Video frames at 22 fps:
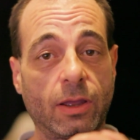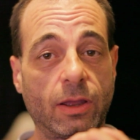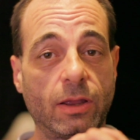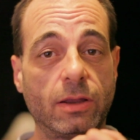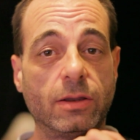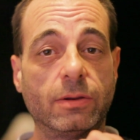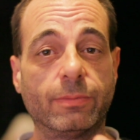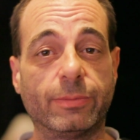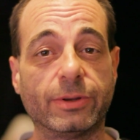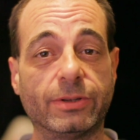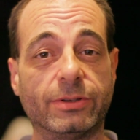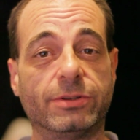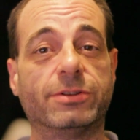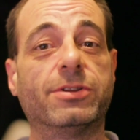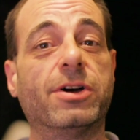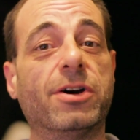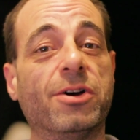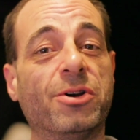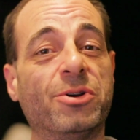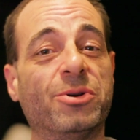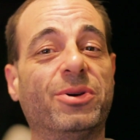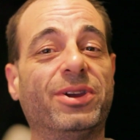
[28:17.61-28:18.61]
But
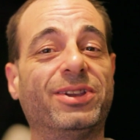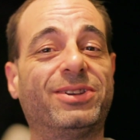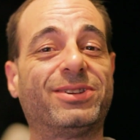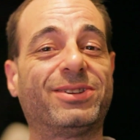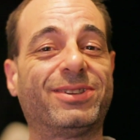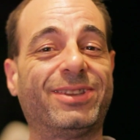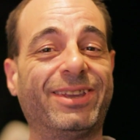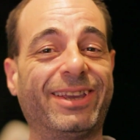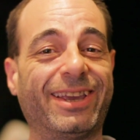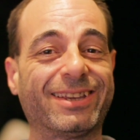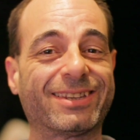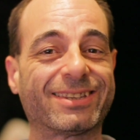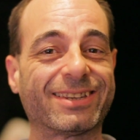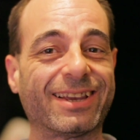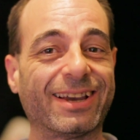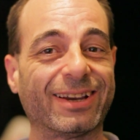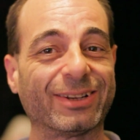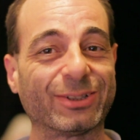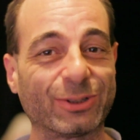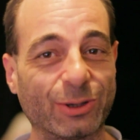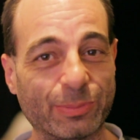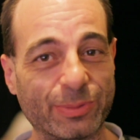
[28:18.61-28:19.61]
no, it's the
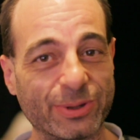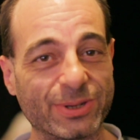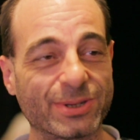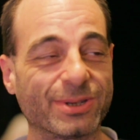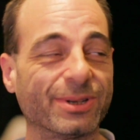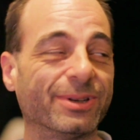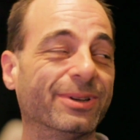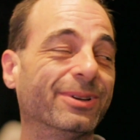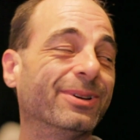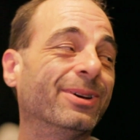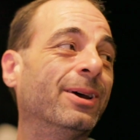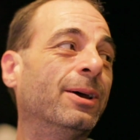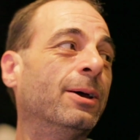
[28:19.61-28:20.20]
exact opposite.